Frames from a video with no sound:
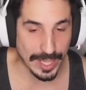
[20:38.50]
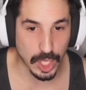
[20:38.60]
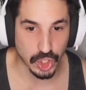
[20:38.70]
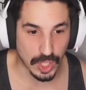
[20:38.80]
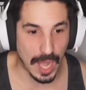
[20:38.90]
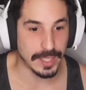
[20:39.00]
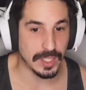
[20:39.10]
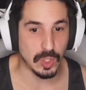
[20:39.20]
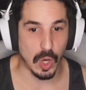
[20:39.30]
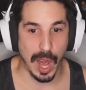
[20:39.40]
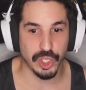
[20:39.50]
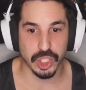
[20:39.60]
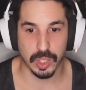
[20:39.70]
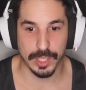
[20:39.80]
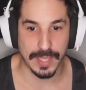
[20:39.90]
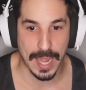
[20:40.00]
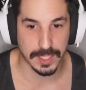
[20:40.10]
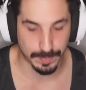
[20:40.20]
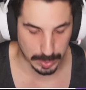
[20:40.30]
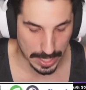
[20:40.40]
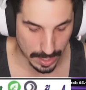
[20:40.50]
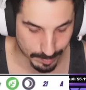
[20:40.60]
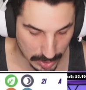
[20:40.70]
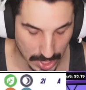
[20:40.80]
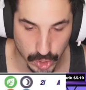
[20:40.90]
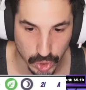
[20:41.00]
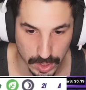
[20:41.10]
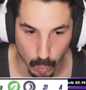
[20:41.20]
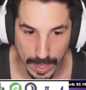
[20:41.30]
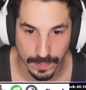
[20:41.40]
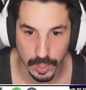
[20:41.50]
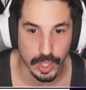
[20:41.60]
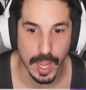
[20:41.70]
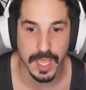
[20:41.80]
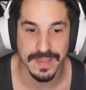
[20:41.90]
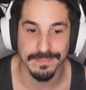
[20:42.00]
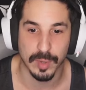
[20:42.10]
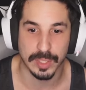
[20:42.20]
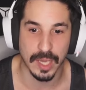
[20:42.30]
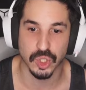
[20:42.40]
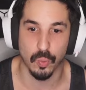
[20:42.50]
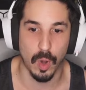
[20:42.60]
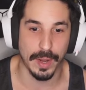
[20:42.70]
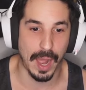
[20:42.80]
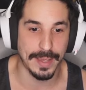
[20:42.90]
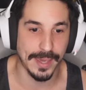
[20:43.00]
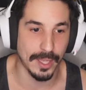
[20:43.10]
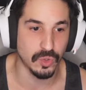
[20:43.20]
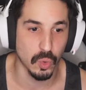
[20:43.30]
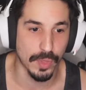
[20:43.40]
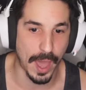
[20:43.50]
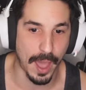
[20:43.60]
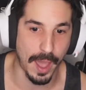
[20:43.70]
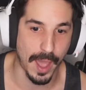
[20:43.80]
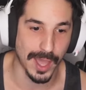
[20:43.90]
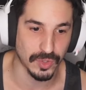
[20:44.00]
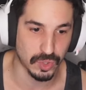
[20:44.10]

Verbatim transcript: is not here, I just click Nasty Plot and potentially win the game. But guess what? I can't do that!